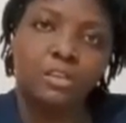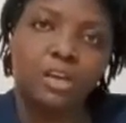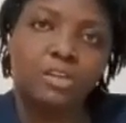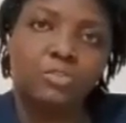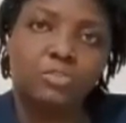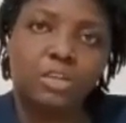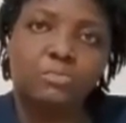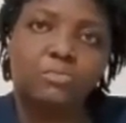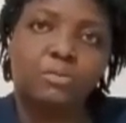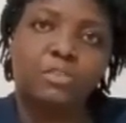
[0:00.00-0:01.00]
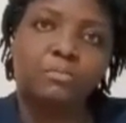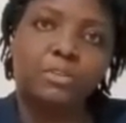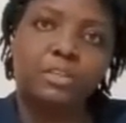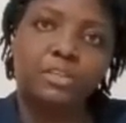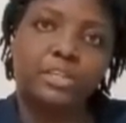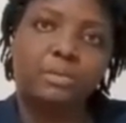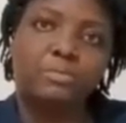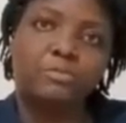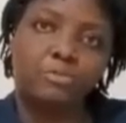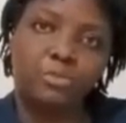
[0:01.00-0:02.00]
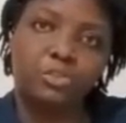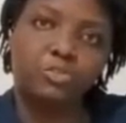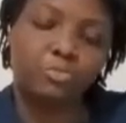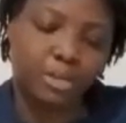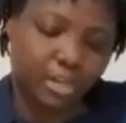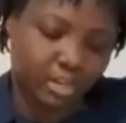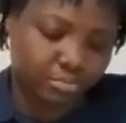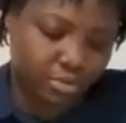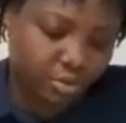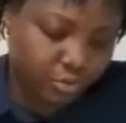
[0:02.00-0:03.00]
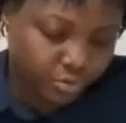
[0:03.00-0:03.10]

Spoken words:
and you know that probably the bleeding is coming from the stomach and below.